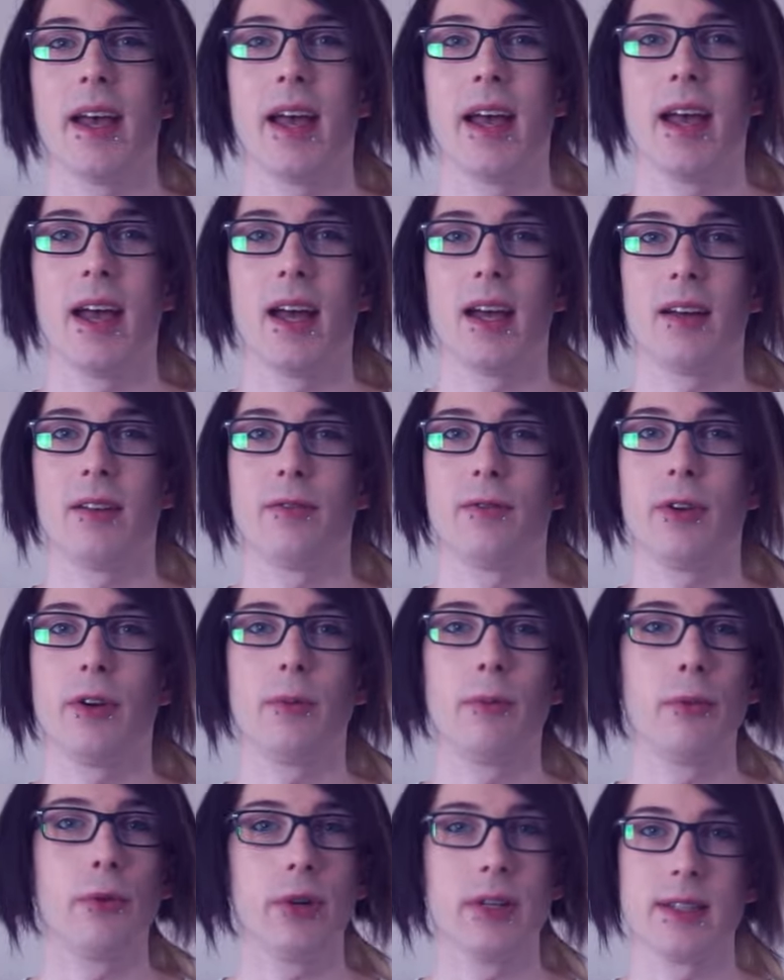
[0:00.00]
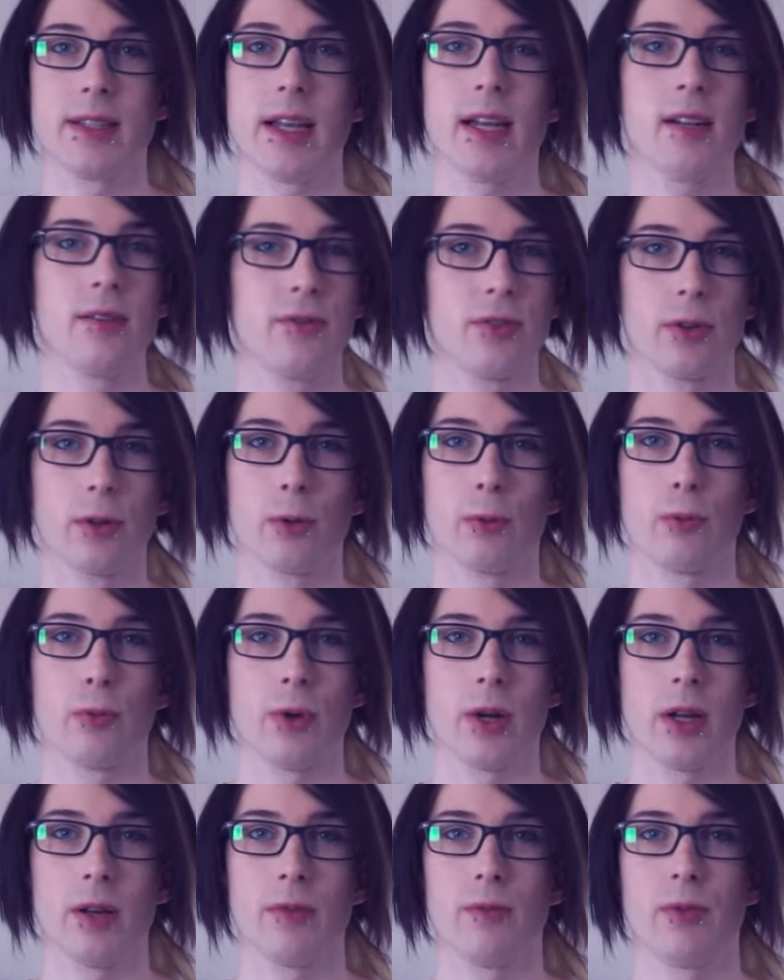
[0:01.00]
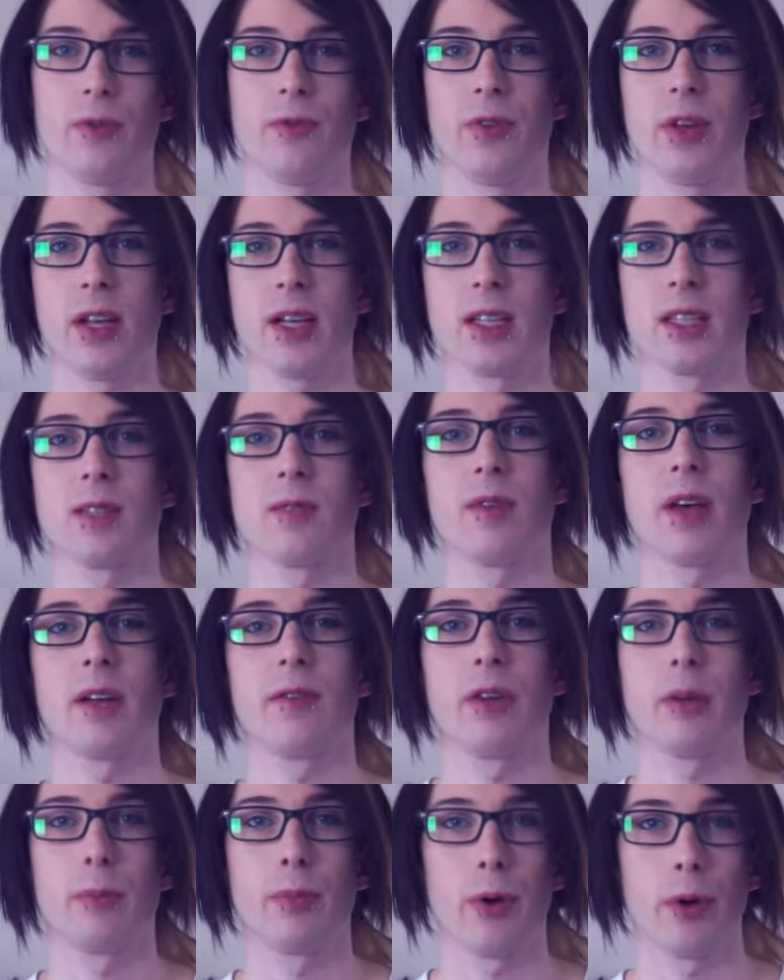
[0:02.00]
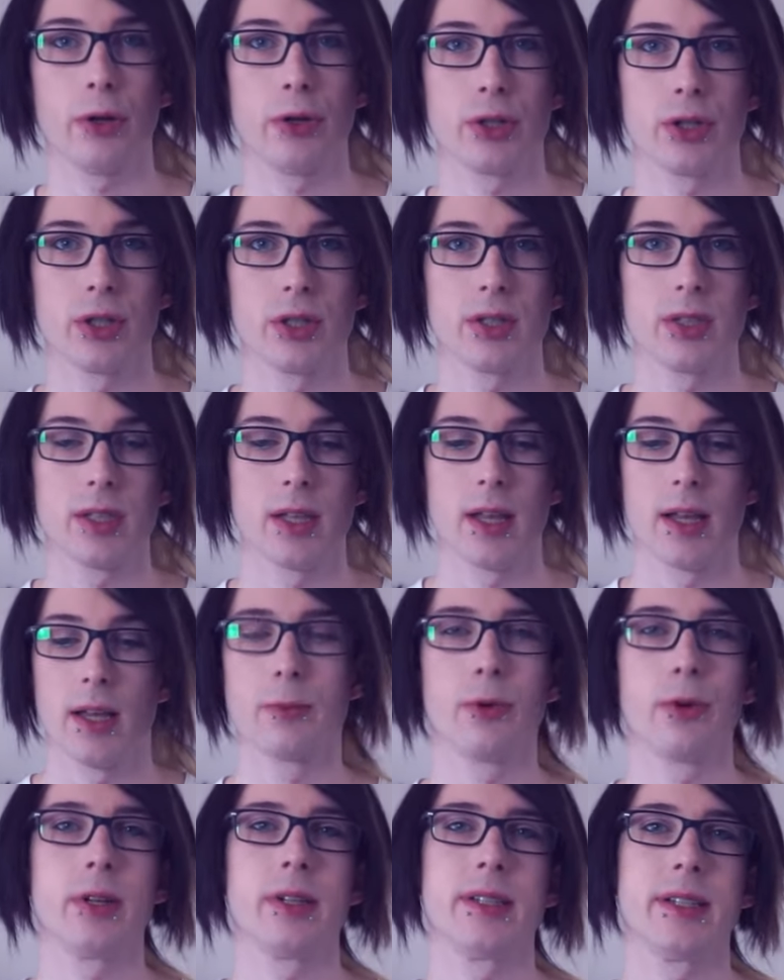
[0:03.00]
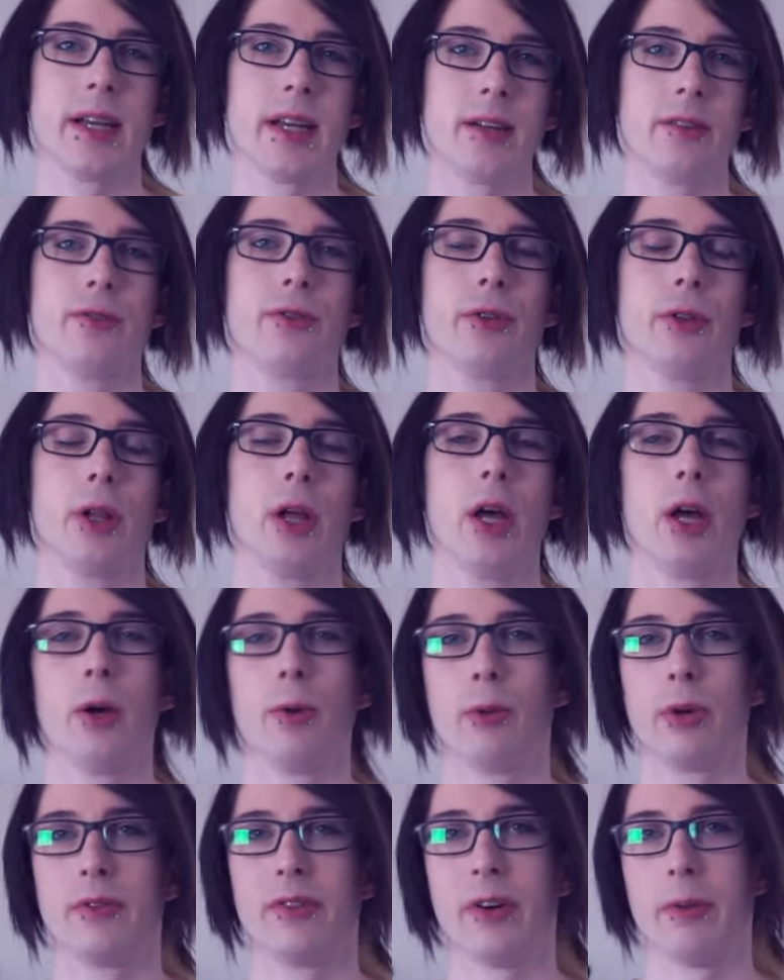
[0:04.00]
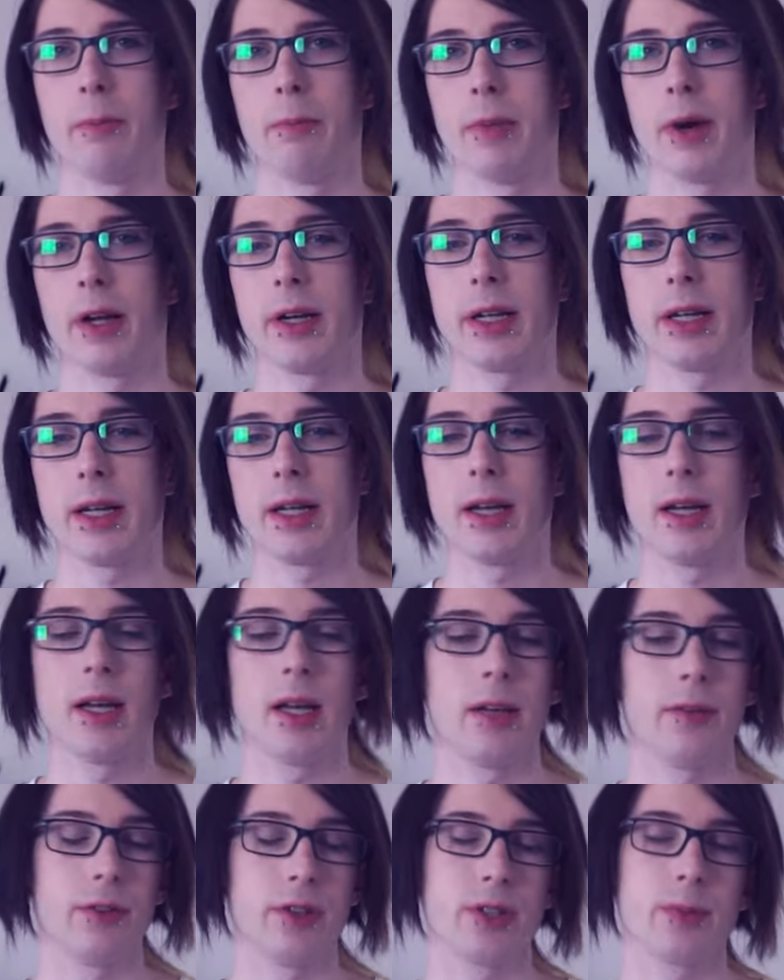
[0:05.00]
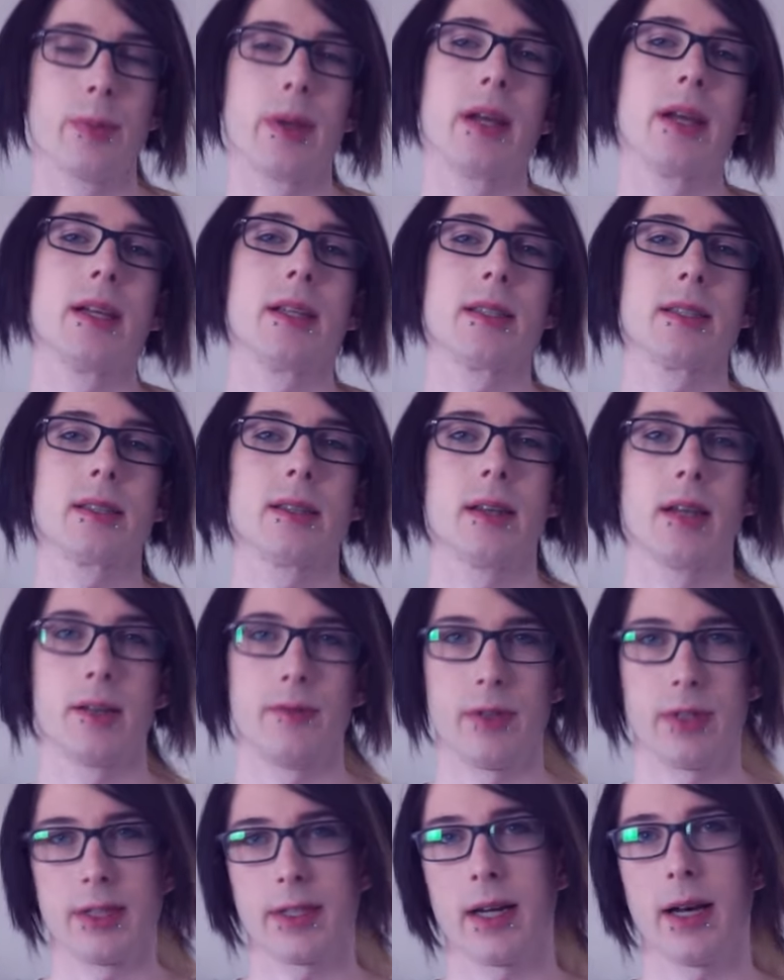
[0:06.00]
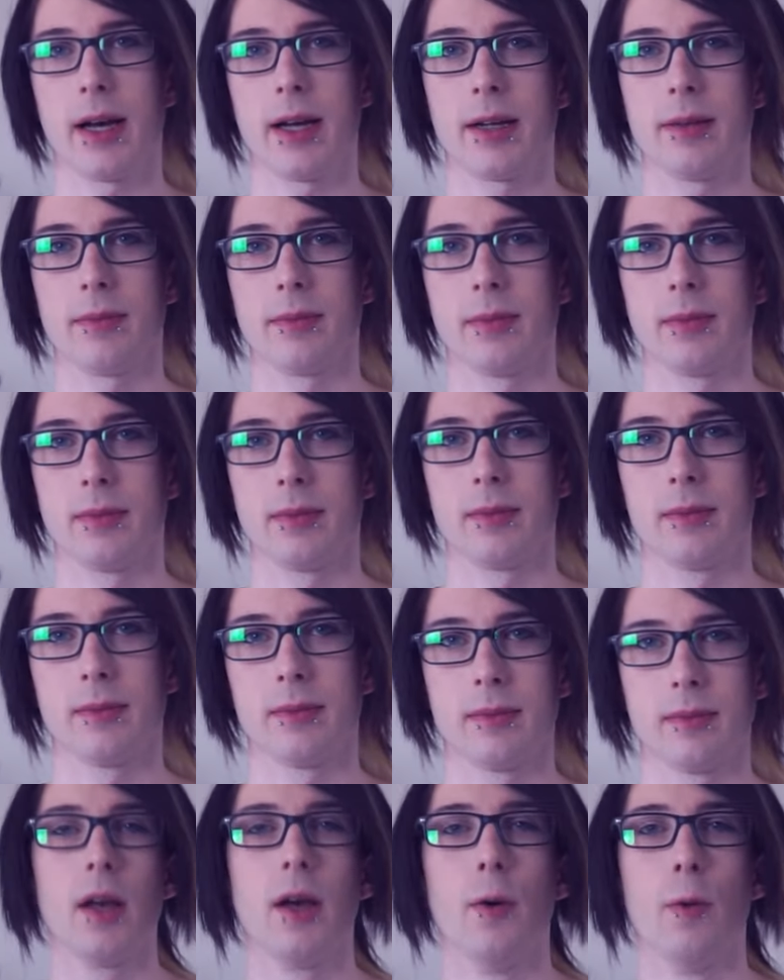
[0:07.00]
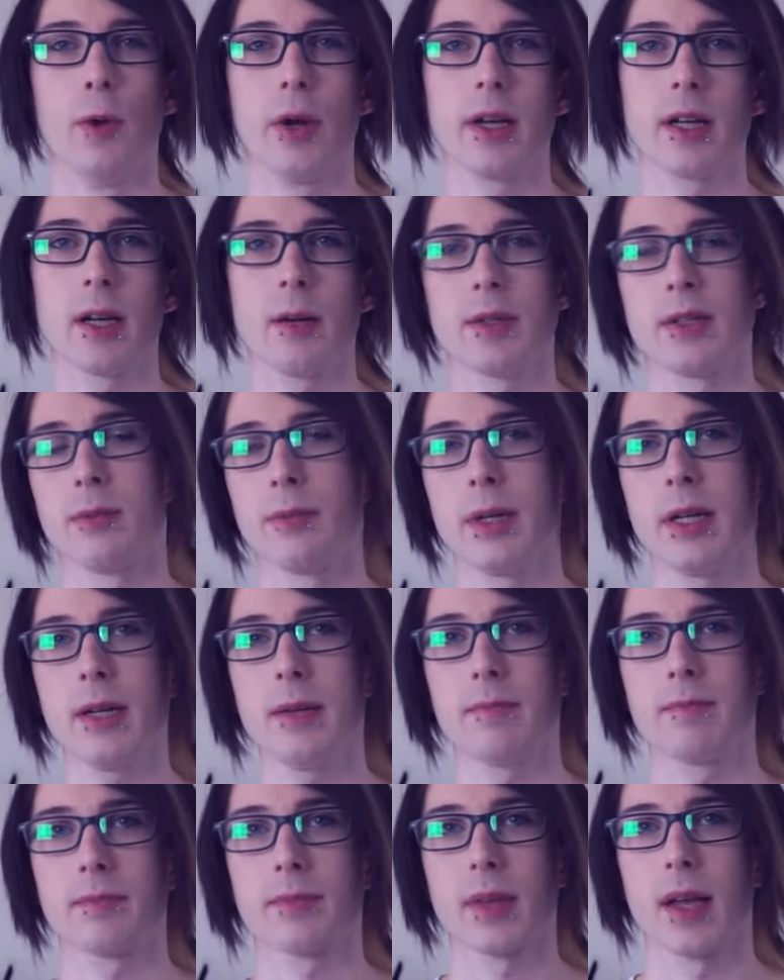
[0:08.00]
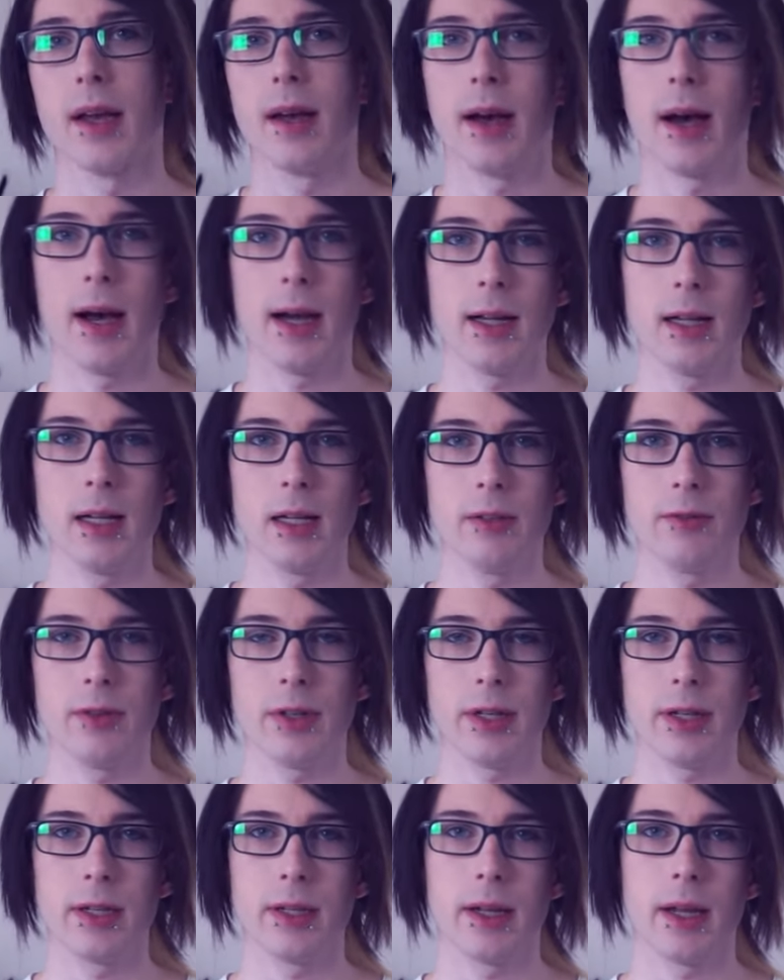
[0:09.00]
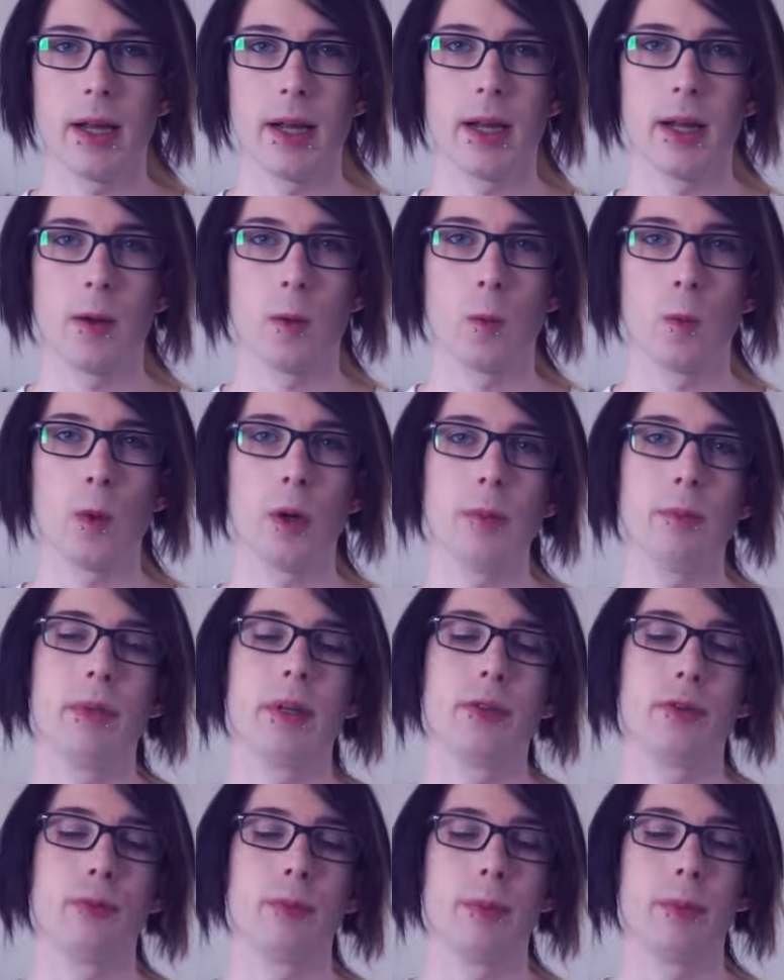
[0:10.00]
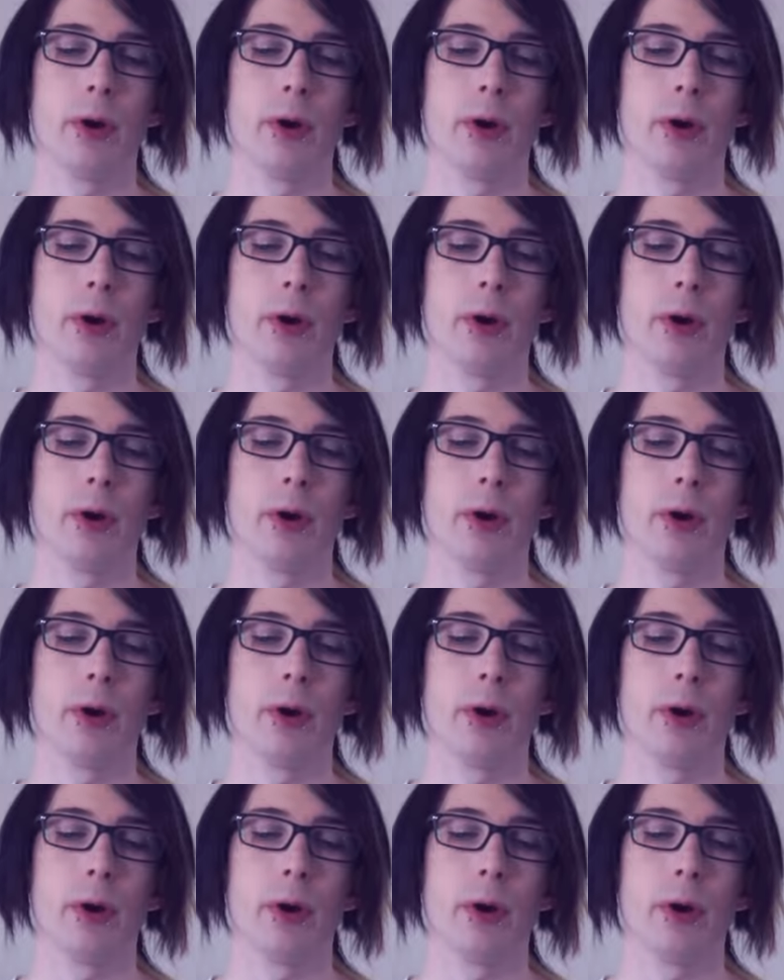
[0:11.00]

and they're more intentful with things that they purchase, more intentful with their money and their space and their time. When it comes to me, I live in a one-bedroom